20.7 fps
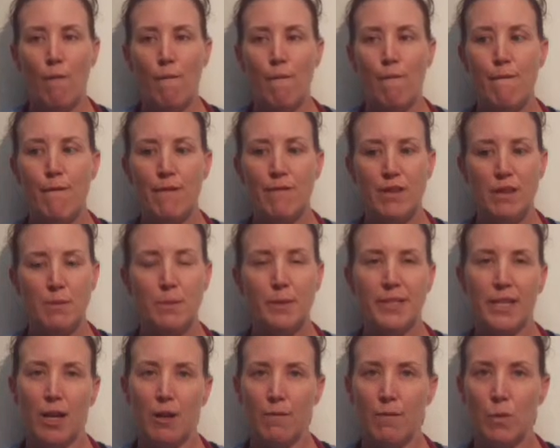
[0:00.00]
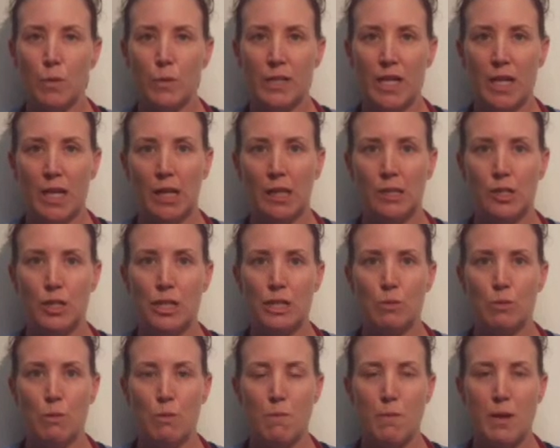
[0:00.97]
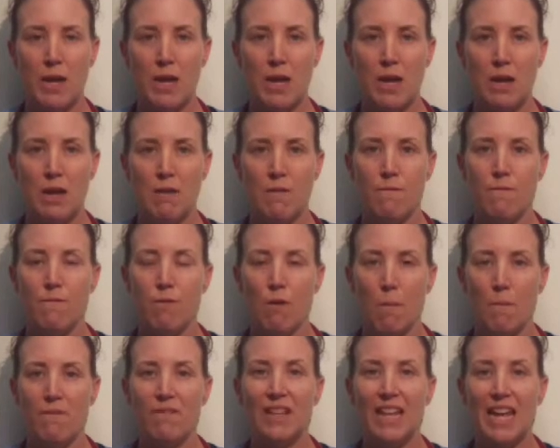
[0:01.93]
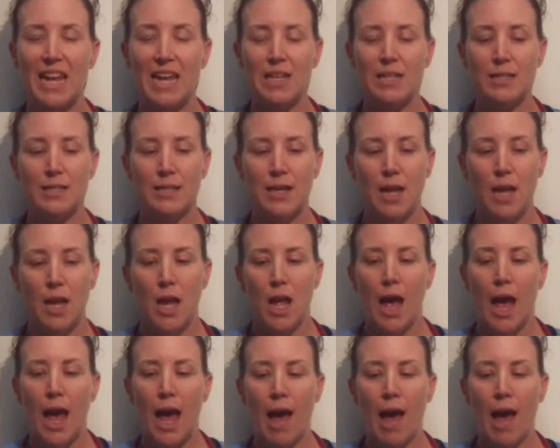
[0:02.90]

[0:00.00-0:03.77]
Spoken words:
Over 50% of all skin allergies will be from fleas.